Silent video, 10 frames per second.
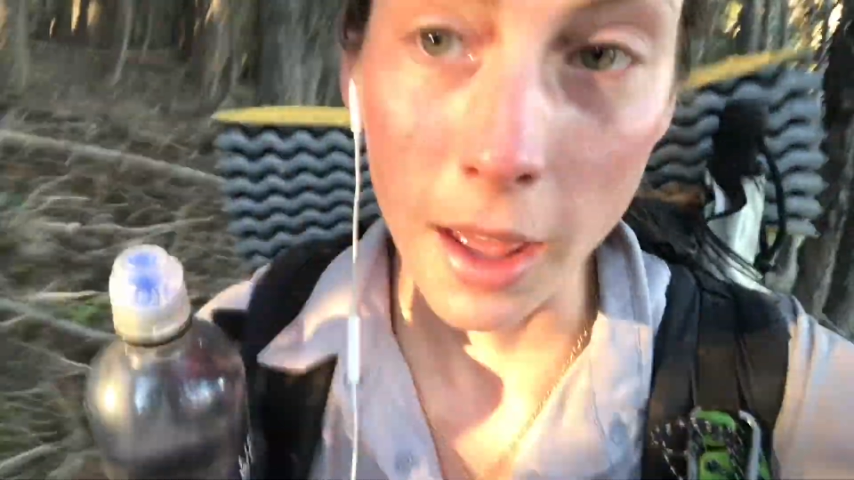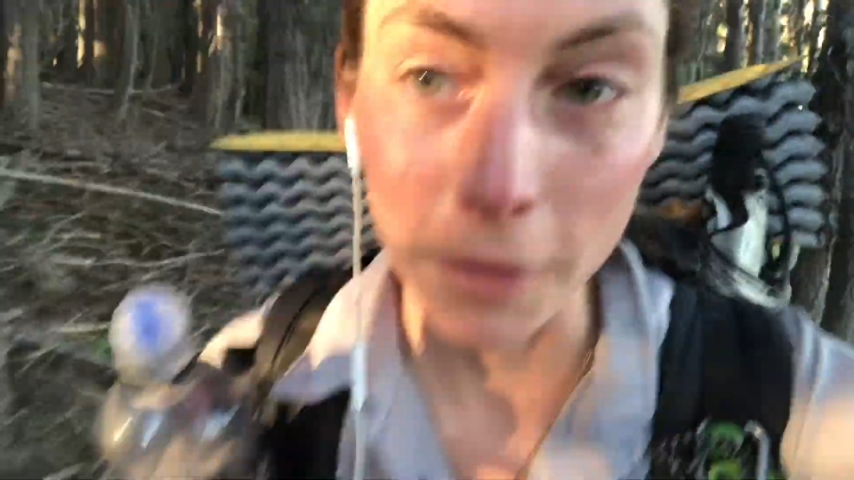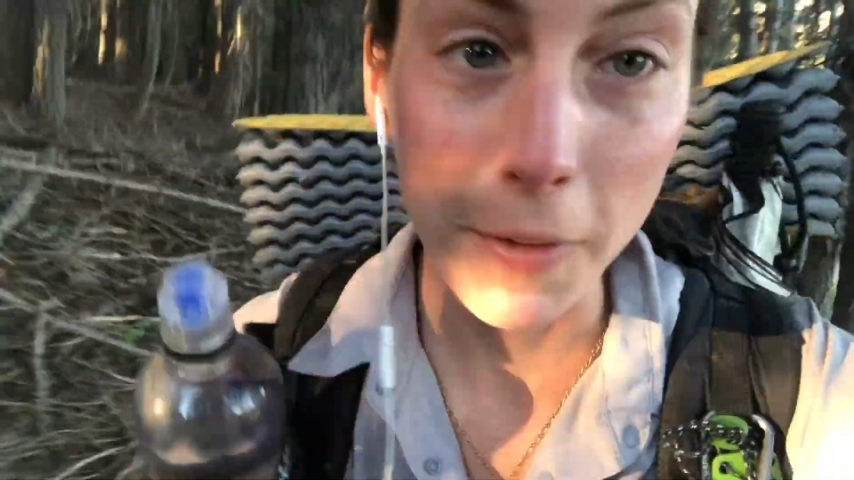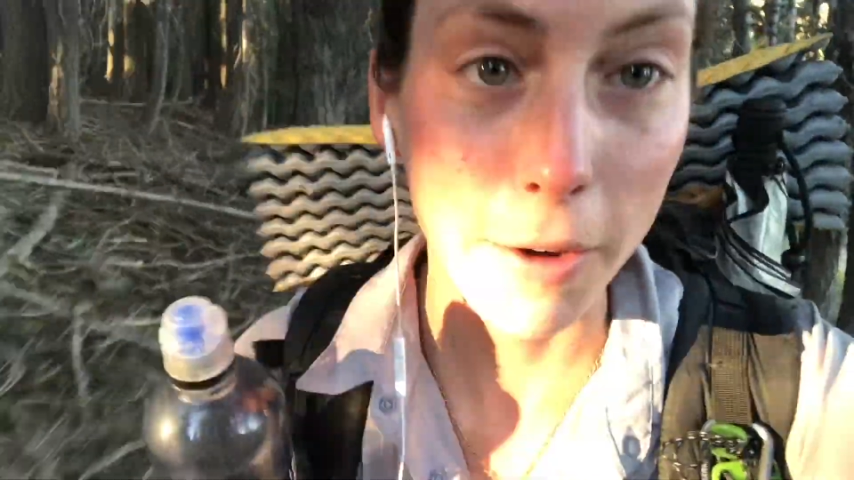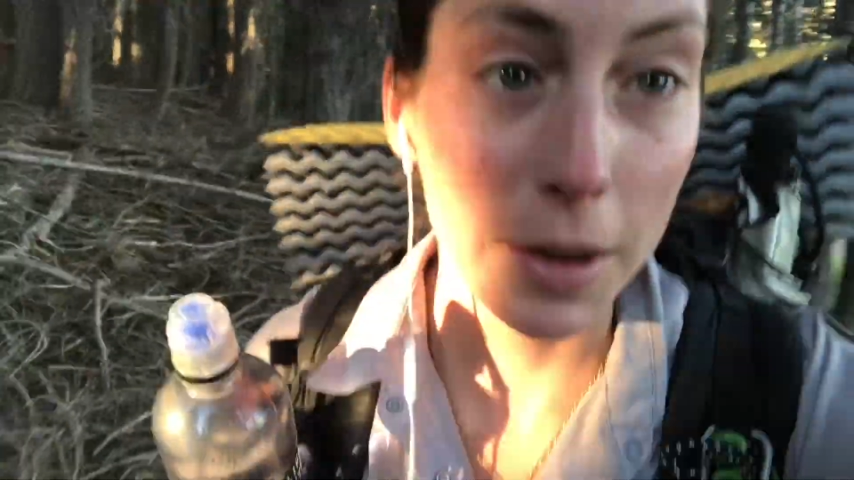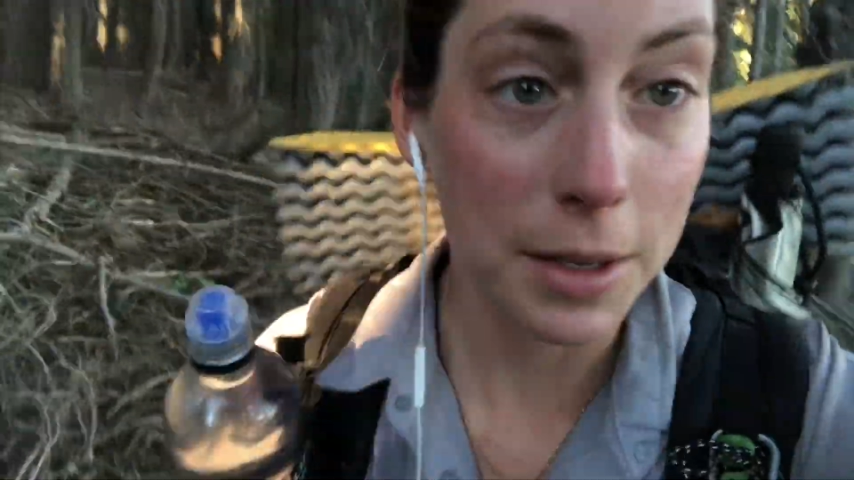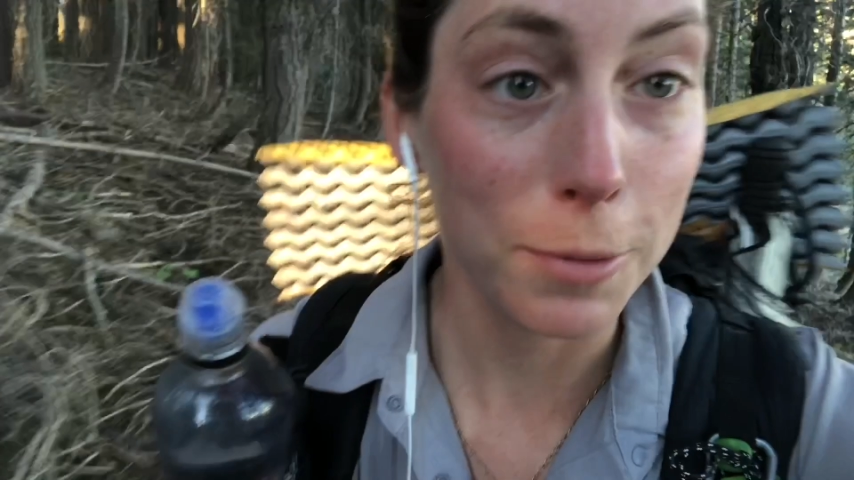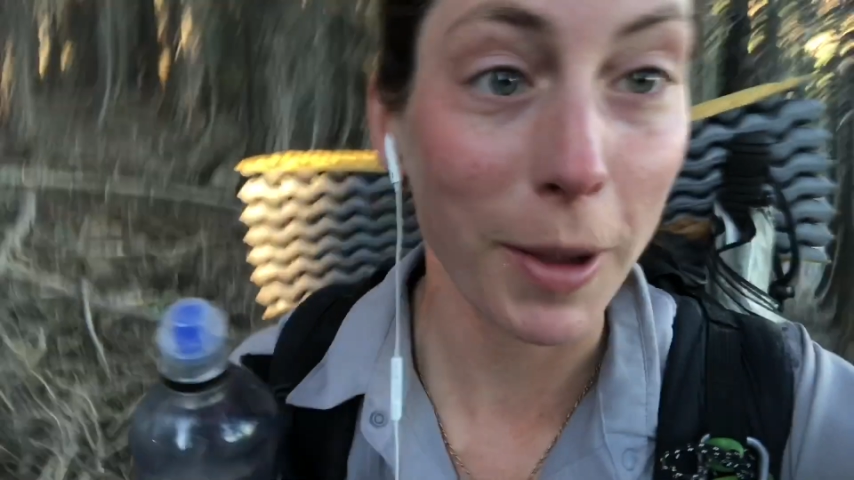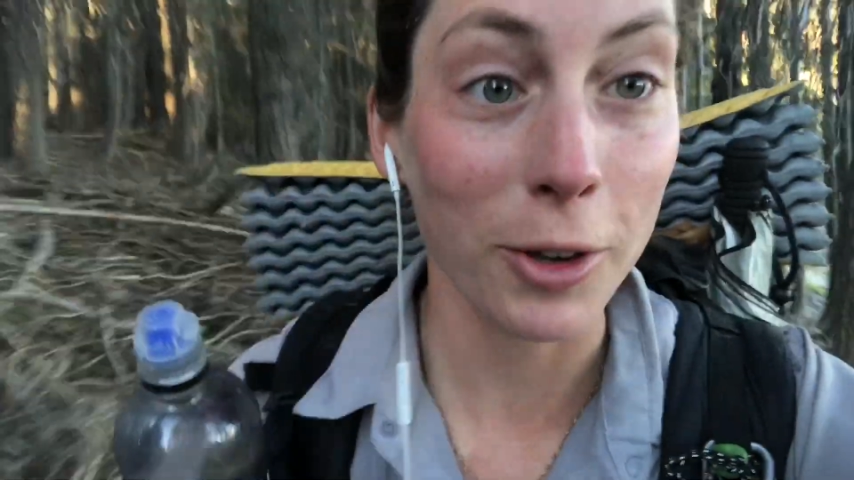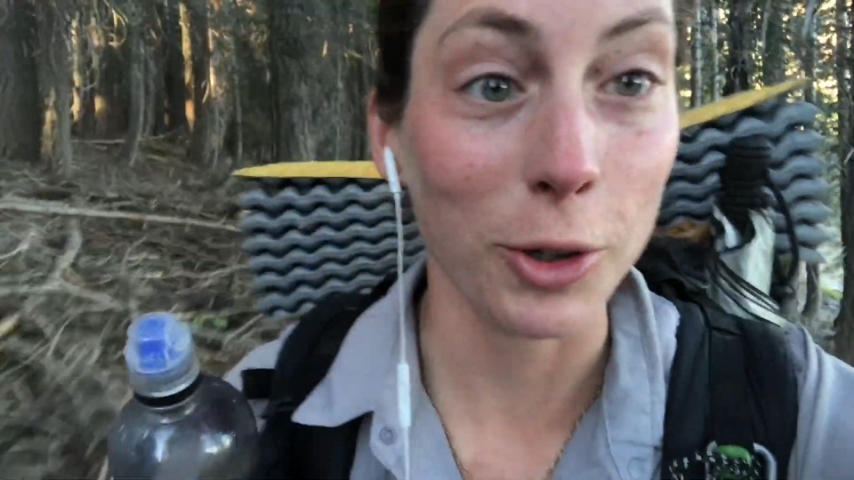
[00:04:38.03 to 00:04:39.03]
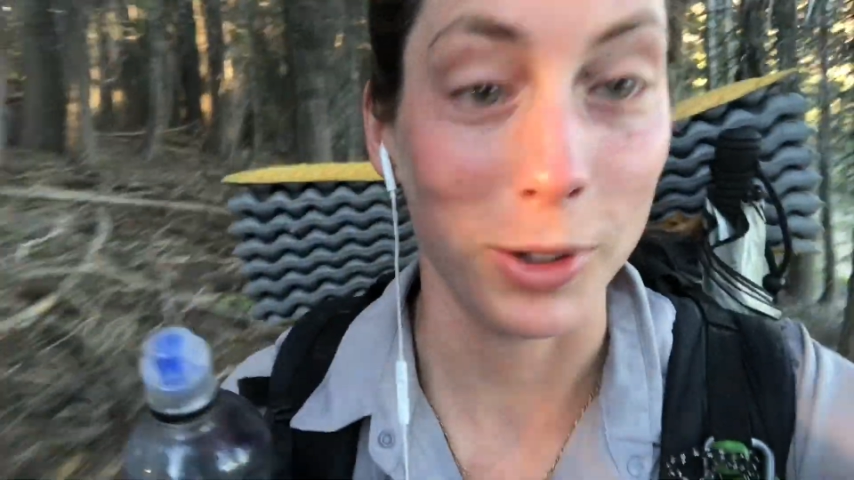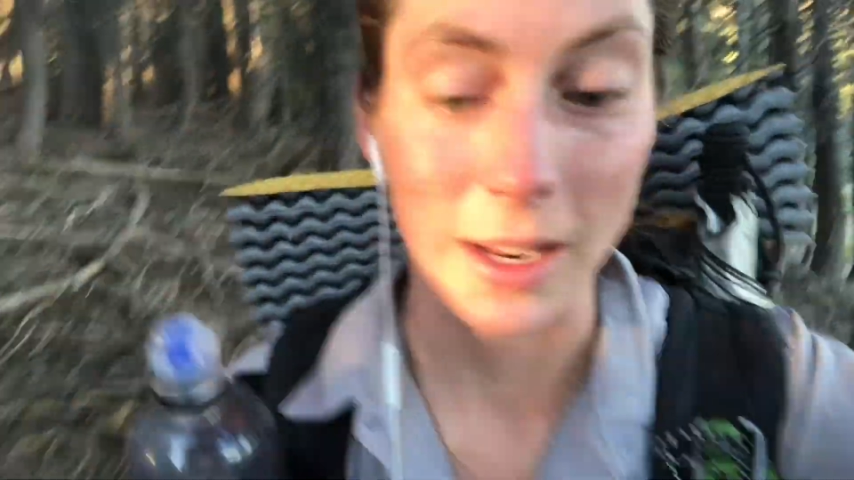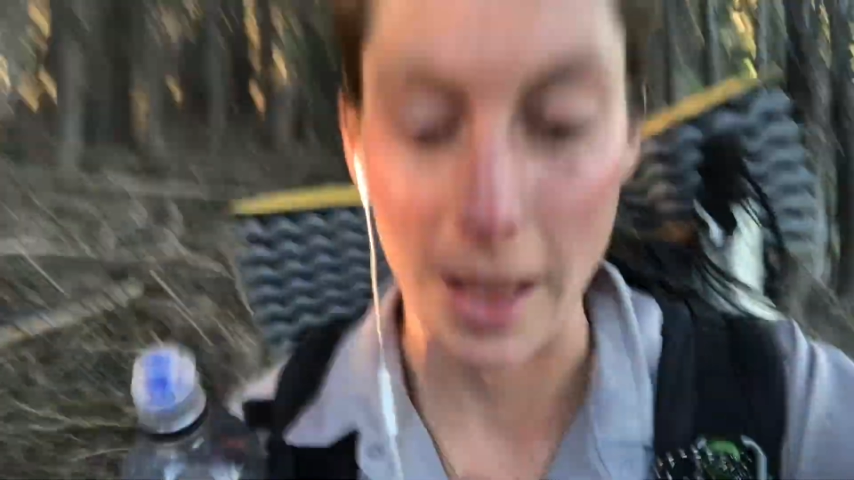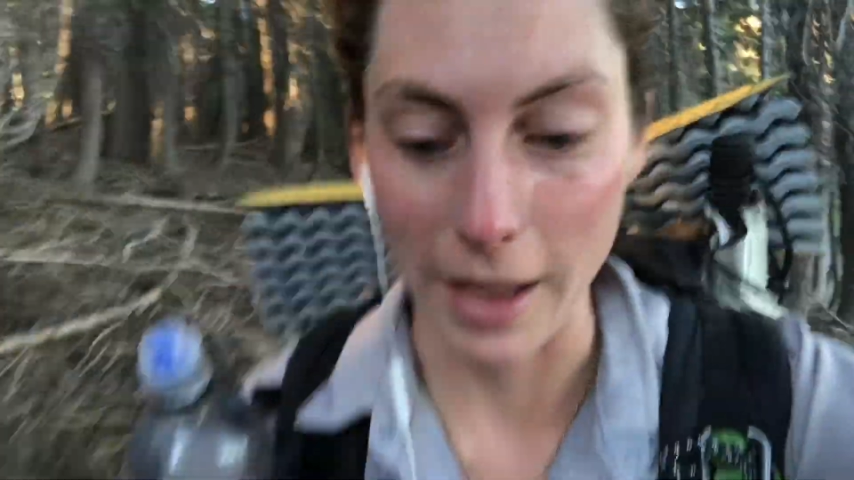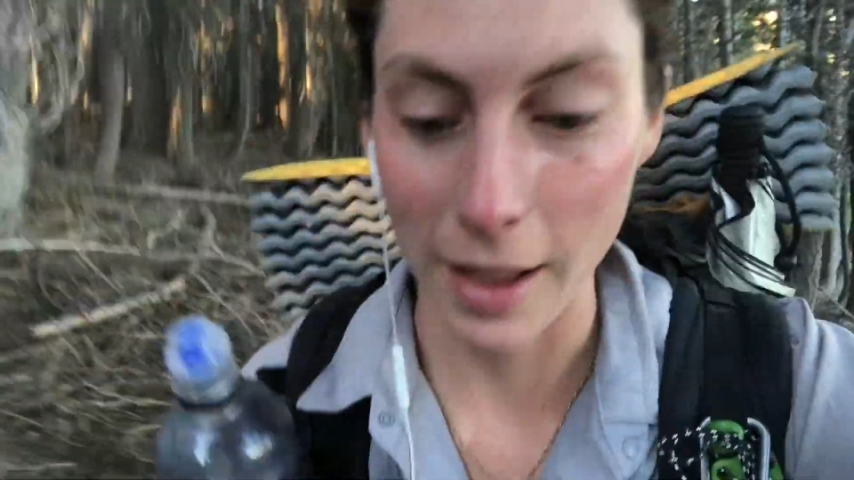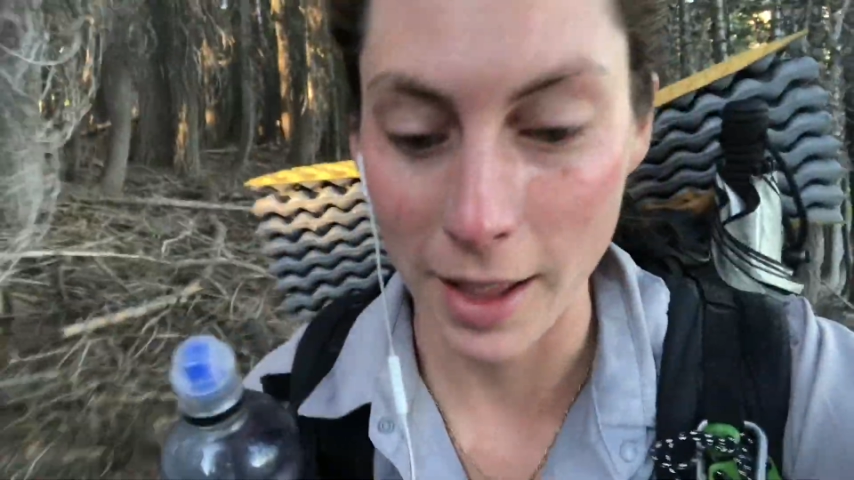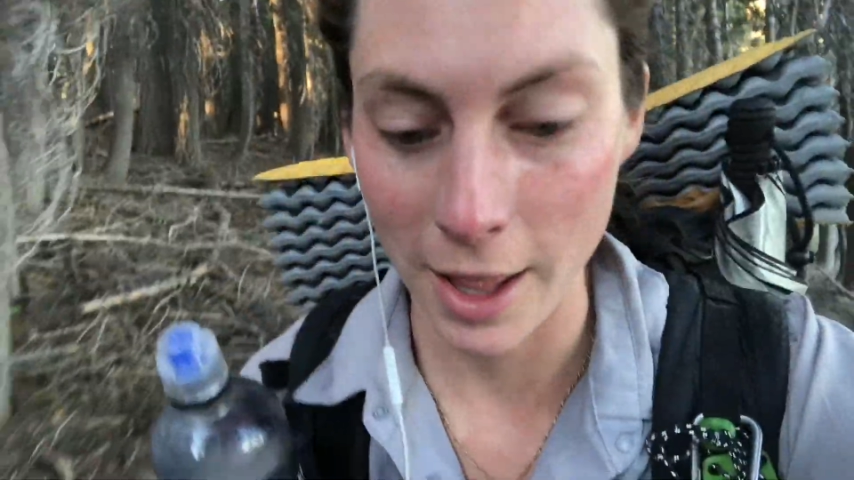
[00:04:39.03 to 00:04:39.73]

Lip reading: very special day.